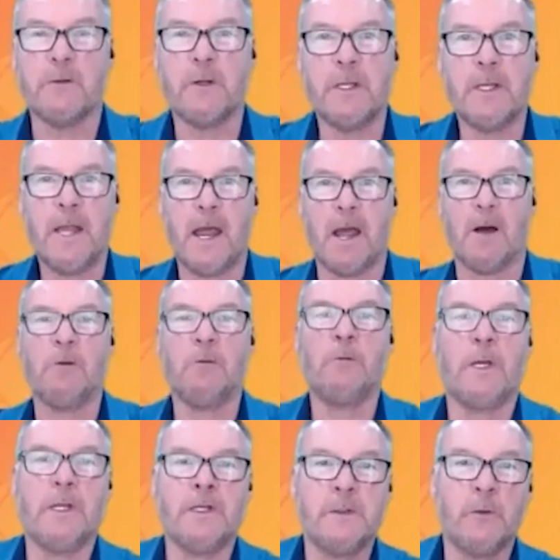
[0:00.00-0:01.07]
Now we're
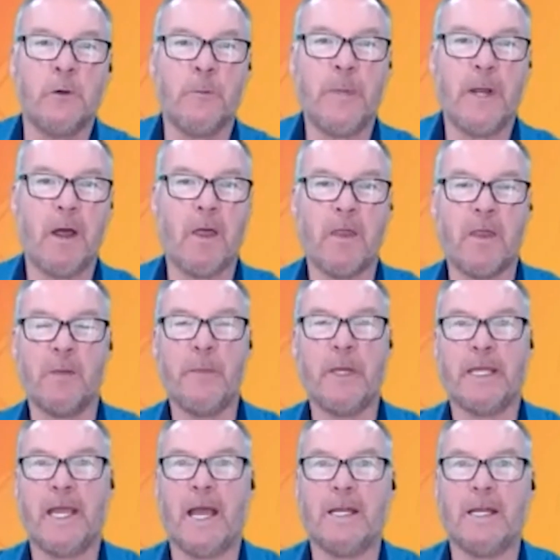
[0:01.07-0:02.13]
going to talk about the
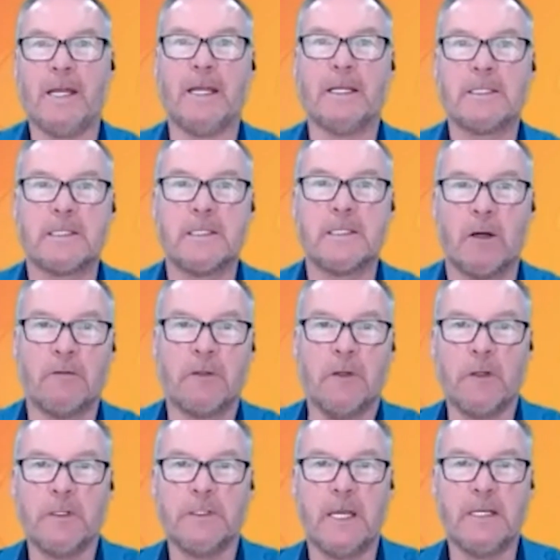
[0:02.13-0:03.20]
mechanics of
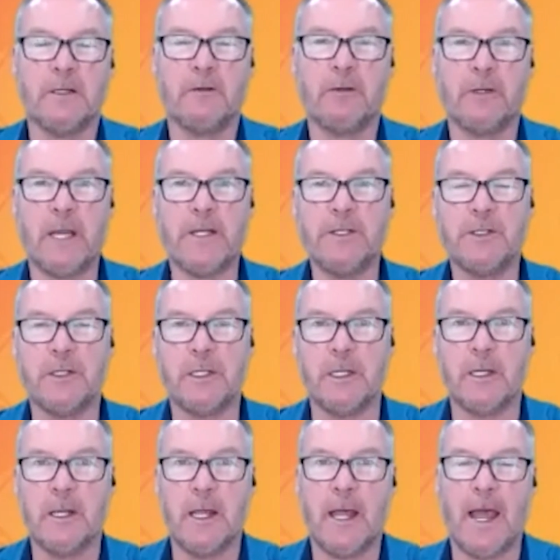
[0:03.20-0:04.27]
content
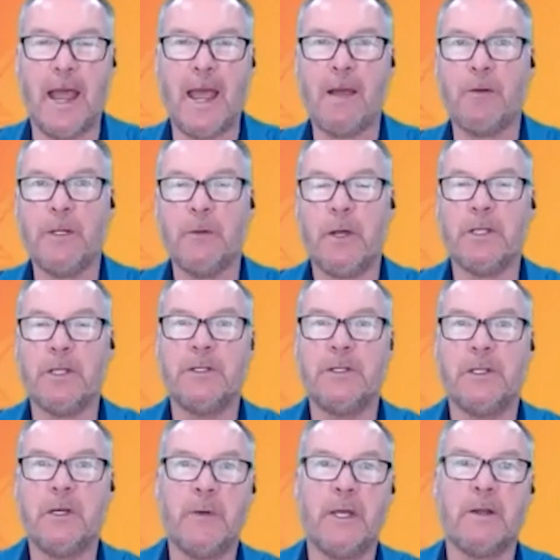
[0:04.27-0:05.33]
creation, how you actually go
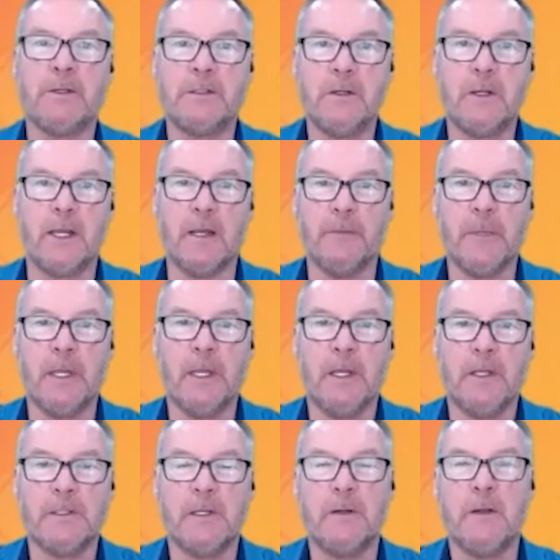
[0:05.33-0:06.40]
about doing it.
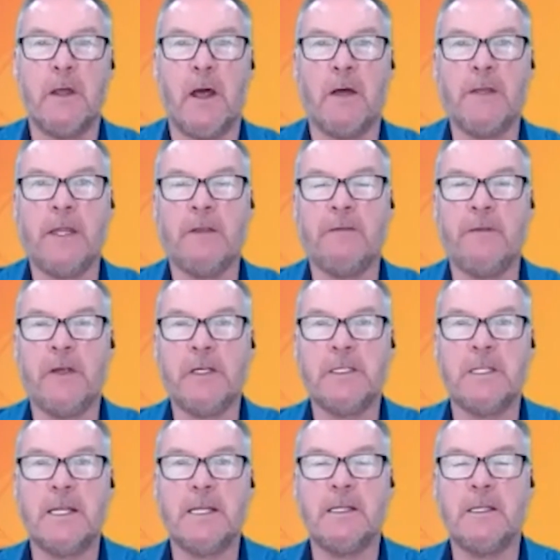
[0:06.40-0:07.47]
So I think the first
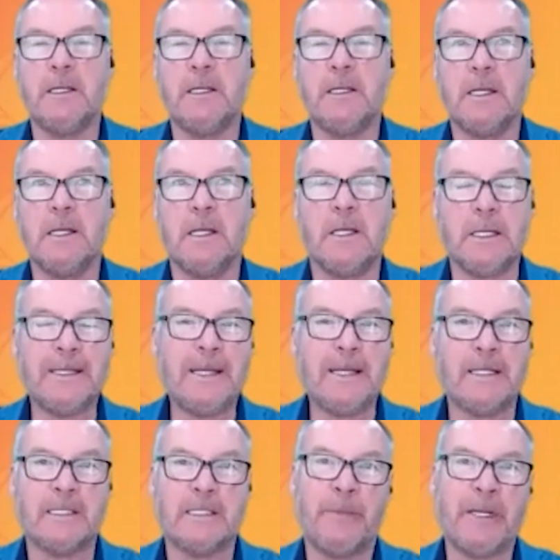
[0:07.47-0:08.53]
thing that you need
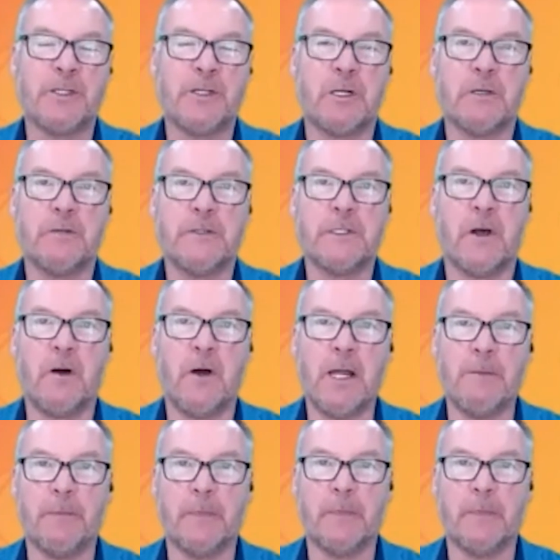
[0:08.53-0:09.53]
is a big chunk of time,